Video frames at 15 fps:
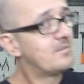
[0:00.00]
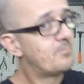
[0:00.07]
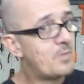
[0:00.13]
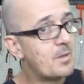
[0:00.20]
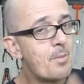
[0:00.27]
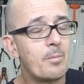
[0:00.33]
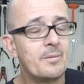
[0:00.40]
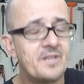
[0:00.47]

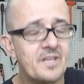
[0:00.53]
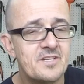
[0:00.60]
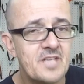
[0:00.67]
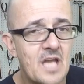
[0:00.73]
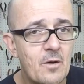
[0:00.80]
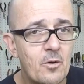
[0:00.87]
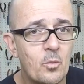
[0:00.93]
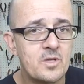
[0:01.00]
You probably didn't
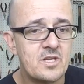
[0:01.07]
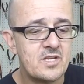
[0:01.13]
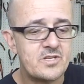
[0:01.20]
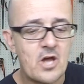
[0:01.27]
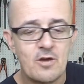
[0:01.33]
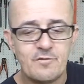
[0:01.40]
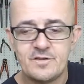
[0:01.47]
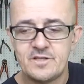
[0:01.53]
know it when you
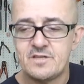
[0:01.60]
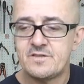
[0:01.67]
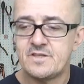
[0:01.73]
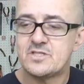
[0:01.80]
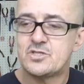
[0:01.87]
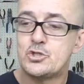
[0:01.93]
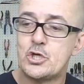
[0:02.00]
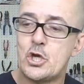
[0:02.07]
dove into
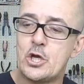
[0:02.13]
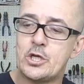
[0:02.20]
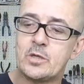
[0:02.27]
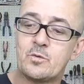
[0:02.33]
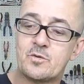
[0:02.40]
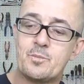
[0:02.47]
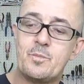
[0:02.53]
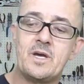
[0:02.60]
this journey
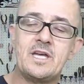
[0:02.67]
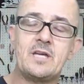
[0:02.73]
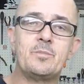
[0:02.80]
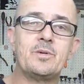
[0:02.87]
with me,